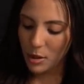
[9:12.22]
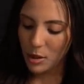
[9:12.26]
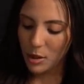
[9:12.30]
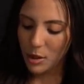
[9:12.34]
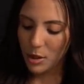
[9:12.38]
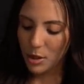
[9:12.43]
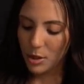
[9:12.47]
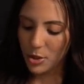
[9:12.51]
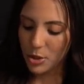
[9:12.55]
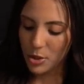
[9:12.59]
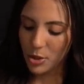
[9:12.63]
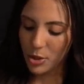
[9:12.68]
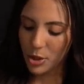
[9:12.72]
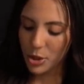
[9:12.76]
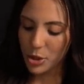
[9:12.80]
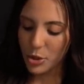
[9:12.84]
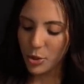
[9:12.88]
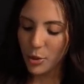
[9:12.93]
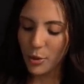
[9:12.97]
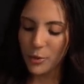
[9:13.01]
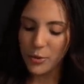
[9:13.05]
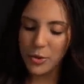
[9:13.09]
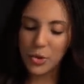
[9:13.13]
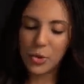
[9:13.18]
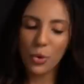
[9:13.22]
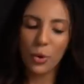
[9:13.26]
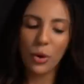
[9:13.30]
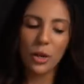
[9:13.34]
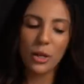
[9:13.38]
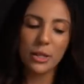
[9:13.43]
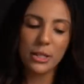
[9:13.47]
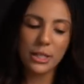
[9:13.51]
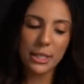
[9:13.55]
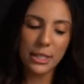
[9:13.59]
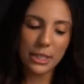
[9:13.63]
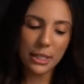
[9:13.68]
So the Two of
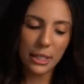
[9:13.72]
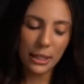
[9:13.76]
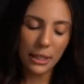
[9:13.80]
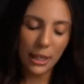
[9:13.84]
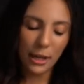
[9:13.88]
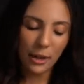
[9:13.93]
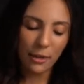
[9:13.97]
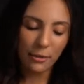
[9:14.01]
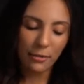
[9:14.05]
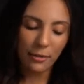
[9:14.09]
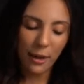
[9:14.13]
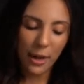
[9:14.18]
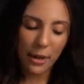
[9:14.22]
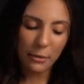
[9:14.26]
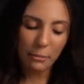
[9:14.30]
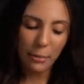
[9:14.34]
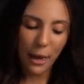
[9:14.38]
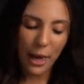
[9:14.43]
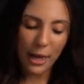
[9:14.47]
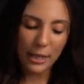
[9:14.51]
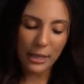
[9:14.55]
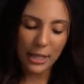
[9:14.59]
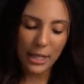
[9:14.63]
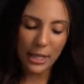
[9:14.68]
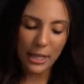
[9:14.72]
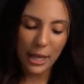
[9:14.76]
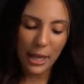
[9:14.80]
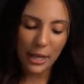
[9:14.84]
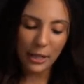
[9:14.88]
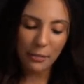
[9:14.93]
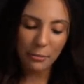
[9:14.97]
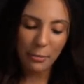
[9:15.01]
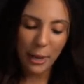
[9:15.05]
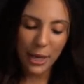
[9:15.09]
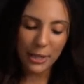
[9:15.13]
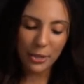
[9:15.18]
Swords is clarified by the Knight
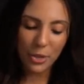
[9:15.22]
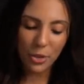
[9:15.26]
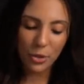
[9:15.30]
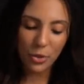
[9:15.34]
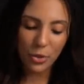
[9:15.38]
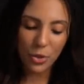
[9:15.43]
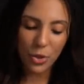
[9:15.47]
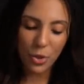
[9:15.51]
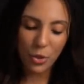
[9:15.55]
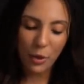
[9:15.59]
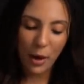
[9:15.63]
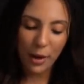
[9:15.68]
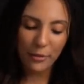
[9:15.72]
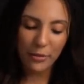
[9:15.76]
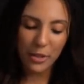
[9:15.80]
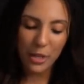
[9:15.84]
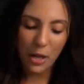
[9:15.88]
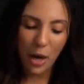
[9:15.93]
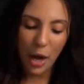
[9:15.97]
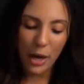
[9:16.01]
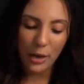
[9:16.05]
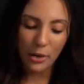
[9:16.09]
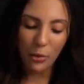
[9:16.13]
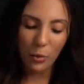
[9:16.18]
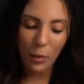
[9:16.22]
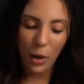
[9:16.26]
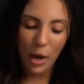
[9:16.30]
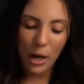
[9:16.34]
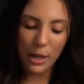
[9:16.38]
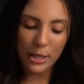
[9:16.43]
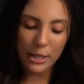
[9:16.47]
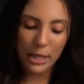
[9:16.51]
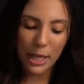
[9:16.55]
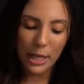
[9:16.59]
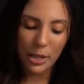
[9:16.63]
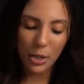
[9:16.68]
of Pentacles. You have the Nine of
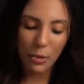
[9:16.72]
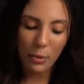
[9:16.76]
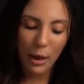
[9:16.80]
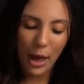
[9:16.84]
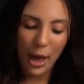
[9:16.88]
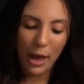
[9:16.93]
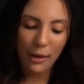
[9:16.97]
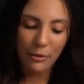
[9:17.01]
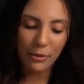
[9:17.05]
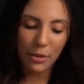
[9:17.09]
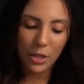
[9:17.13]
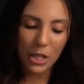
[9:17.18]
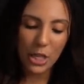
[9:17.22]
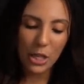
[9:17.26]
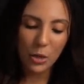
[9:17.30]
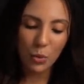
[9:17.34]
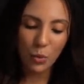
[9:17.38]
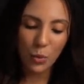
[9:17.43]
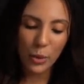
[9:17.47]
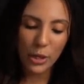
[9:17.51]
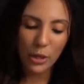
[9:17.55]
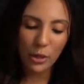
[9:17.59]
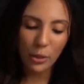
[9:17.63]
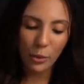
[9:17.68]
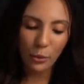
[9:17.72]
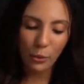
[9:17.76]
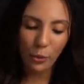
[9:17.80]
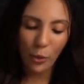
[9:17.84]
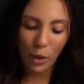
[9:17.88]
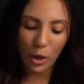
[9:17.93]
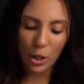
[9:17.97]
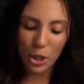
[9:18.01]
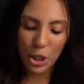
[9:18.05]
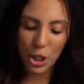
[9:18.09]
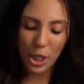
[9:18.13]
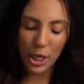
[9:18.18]
Wands and you have the Wheel of
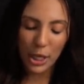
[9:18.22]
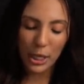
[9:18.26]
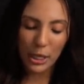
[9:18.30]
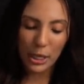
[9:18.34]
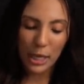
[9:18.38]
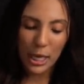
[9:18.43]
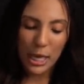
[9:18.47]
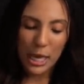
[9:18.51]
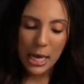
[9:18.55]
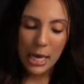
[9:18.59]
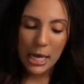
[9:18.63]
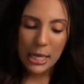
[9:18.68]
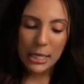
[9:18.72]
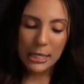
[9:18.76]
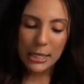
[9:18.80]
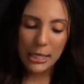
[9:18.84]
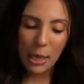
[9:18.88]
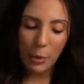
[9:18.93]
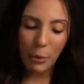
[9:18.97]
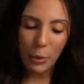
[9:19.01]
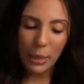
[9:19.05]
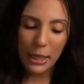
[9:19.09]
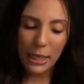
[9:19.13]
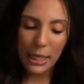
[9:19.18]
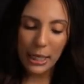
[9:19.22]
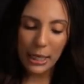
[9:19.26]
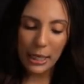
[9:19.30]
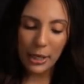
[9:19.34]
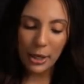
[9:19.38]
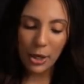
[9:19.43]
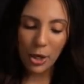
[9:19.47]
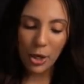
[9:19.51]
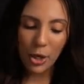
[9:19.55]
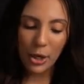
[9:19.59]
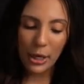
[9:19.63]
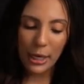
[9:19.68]
Fortune. Someone
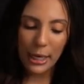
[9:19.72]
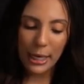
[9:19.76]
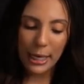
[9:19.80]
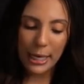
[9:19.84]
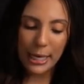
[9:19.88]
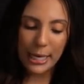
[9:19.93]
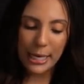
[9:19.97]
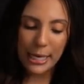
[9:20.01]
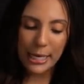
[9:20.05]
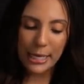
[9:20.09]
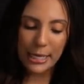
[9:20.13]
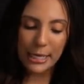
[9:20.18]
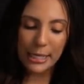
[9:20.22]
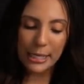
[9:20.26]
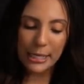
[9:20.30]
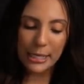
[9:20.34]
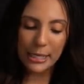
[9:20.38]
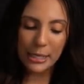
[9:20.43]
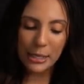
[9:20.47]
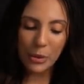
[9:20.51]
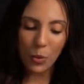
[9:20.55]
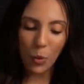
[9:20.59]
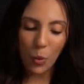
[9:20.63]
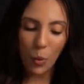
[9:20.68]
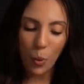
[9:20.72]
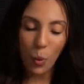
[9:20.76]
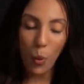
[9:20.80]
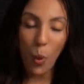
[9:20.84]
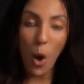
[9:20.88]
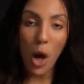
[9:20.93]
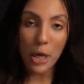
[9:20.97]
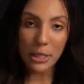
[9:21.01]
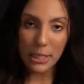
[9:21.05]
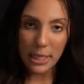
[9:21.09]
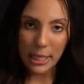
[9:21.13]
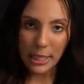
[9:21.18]
here is
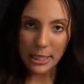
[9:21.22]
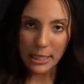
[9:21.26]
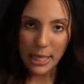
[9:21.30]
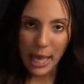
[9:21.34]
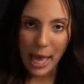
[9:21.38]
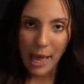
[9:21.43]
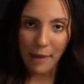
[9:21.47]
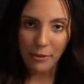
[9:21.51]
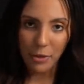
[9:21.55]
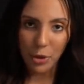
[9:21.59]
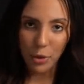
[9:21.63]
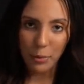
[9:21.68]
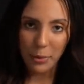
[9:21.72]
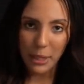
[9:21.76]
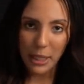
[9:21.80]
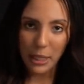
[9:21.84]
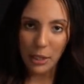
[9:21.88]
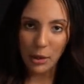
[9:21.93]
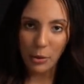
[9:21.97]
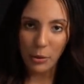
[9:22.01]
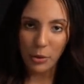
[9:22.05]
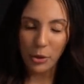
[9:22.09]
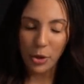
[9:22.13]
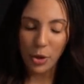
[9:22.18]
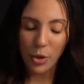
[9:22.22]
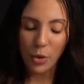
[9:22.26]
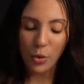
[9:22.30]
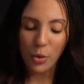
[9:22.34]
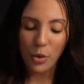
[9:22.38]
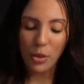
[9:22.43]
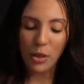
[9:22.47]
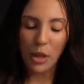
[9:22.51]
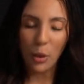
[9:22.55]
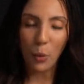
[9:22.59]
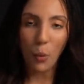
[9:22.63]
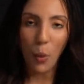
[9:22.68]
wanting to have a new beginning with you.
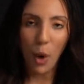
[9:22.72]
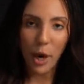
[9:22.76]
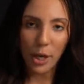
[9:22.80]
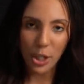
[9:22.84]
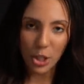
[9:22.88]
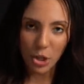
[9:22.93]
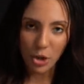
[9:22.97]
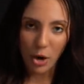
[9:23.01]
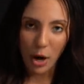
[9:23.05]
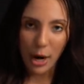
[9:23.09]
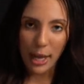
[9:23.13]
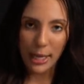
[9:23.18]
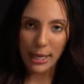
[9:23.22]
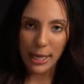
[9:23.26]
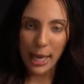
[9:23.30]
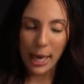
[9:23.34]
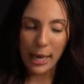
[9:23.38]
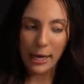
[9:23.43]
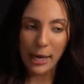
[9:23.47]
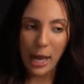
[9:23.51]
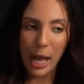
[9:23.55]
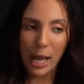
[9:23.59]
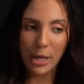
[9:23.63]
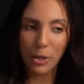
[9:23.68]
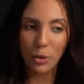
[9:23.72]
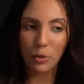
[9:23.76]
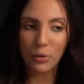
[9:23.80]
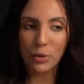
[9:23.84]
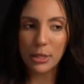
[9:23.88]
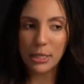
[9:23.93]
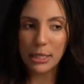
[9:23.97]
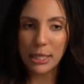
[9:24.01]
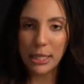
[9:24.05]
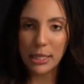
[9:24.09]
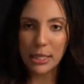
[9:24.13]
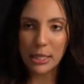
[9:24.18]
They want to try again. I don't
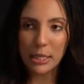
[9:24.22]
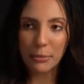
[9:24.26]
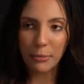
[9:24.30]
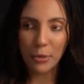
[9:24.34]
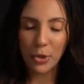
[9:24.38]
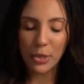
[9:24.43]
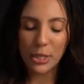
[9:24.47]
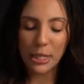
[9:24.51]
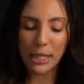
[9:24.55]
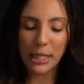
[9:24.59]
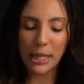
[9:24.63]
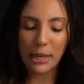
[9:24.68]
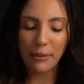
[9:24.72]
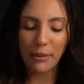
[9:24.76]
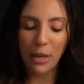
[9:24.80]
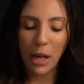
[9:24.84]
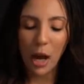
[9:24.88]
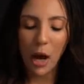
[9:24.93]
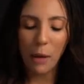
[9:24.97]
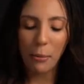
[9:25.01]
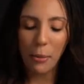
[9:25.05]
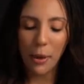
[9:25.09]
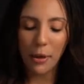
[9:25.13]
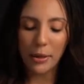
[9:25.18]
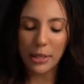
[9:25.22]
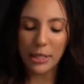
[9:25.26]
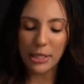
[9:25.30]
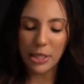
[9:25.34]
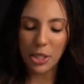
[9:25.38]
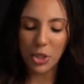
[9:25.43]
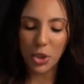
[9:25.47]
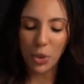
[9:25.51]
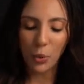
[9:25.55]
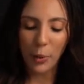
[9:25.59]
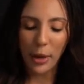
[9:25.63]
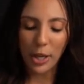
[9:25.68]
see this person giving up on this
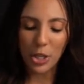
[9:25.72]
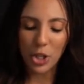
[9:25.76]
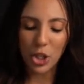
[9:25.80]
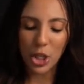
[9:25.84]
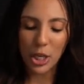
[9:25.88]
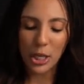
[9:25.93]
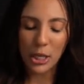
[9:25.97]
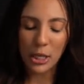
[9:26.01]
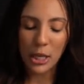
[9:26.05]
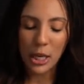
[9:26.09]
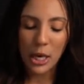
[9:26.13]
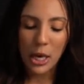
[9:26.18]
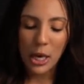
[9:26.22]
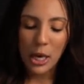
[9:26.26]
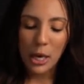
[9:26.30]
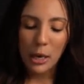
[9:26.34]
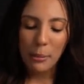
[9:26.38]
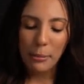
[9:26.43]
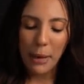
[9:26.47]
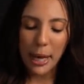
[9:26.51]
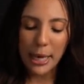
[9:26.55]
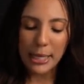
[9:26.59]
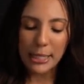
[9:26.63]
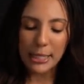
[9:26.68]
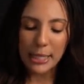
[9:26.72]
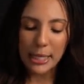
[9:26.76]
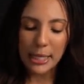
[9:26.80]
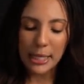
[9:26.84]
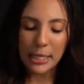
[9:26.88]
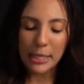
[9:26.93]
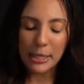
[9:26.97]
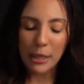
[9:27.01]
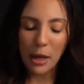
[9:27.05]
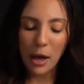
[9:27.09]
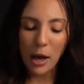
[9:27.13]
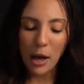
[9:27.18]
situation,
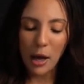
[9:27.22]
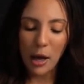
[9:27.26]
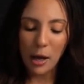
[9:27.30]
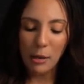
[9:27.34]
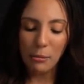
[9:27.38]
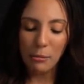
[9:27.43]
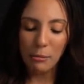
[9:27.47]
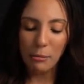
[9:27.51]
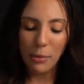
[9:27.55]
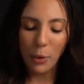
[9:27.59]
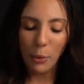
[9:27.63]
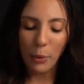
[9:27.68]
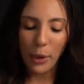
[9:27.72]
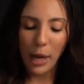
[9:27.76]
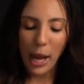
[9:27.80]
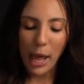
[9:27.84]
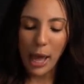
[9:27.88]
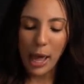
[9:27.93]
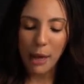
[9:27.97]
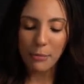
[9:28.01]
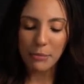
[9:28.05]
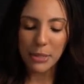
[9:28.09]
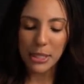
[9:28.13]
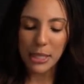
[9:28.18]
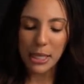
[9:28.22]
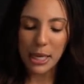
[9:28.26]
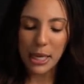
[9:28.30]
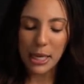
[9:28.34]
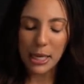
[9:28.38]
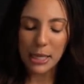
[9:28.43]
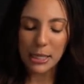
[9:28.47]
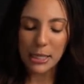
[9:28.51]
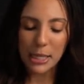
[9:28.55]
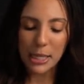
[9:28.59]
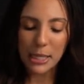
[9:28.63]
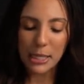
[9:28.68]
Pisces. But what I am
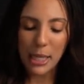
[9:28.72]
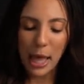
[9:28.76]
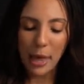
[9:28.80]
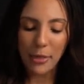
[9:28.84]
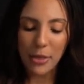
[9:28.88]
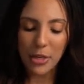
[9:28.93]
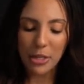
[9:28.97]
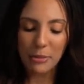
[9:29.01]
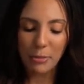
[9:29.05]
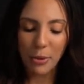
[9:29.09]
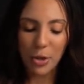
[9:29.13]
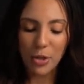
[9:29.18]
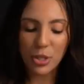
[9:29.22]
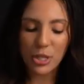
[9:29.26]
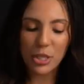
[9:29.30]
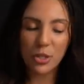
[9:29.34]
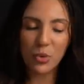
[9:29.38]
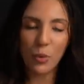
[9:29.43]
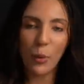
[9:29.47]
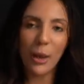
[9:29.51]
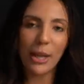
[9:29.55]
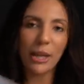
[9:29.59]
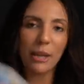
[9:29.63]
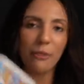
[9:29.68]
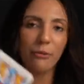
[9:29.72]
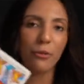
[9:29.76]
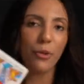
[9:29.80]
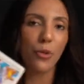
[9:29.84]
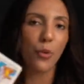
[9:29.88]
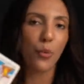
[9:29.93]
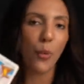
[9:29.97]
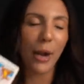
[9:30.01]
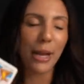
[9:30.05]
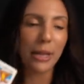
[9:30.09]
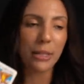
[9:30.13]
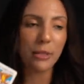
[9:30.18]
seeing is that this person's waiting for the
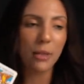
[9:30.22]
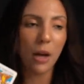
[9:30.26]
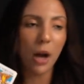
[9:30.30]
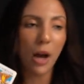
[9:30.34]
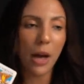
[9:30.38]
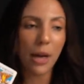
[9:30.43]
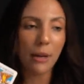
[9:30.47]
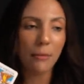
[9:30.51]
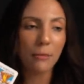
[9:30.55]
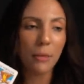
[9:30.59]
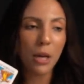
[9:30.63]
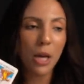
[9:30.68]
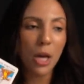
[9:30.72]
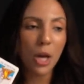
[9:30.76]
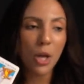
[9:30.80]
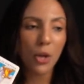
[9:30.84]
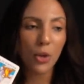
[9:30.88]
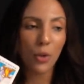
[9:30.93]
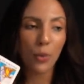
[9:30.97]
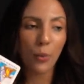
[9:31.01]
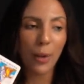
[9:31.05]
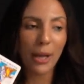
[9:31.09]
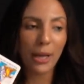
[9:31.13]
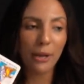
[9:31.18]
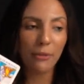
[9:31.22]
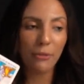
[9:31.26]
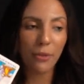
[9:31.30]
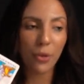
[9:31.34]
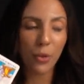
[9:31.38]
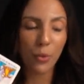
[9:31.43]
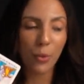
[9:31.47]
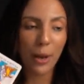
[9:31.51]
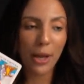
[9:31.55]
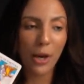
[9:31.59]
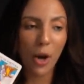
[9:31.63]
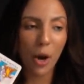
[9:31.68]
right time. They're waiting for
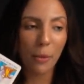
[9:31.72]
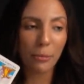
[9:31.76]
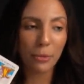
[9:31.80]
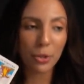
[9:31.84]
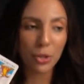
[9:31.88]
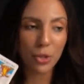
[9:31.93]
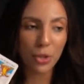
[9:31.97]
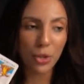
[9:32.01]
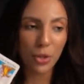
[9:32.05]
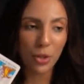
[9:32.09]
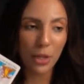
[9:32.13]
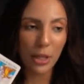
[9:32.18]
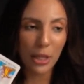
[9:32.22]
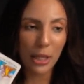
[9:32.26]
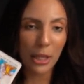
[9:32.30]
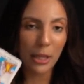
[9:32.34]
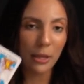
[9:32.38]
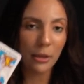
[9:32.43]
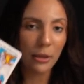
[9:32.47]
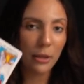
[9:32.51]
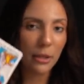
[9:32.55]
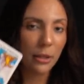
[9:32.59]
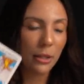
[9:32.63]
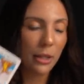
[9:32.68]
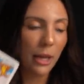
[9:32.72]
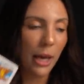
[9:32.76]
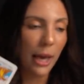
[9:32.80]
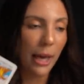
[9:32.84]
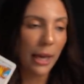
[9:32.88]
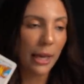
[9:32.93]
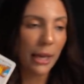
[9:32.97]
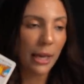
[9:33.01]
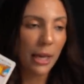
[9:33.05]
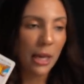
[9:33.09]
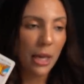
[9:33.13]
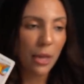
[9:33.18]
the right opportunity.
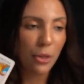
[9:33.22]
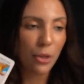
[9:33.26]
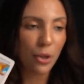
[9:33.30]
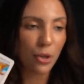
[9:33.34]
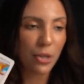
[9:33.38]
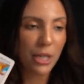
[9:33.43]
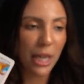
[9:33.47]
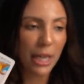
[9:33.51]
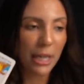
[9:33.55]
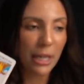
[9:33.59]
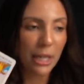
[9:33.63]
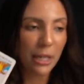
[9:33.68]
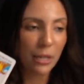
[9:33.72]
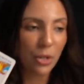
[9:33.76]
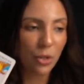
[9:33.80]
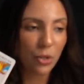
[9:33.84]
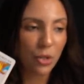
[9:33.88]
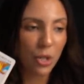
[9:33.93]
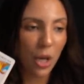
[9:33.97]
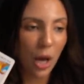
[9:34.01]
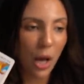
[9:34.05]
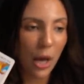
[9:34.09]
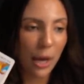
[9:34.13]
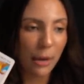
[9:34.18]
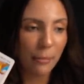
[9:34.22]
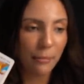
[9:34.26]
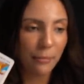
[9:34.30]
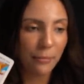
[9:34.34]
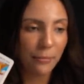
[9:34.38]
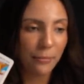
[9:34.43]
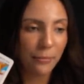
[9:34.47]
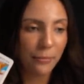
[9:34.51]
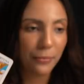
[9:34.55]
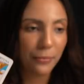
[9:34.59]
Okay. They're taking their time.